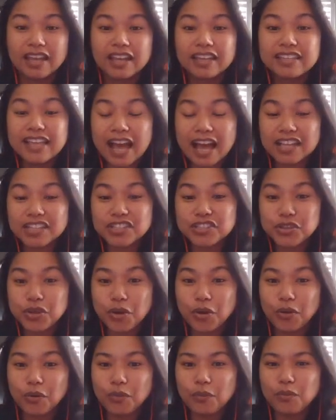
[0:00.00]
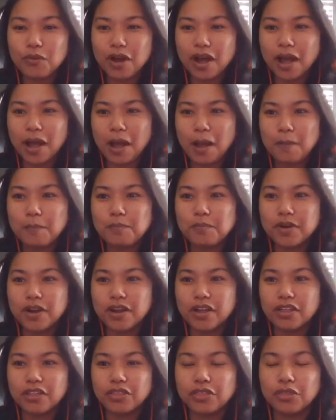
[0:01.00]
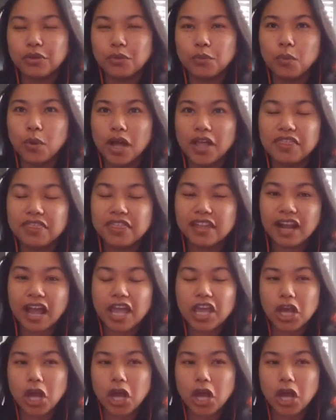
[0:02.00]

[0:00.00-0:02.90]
Yeah. So the one that I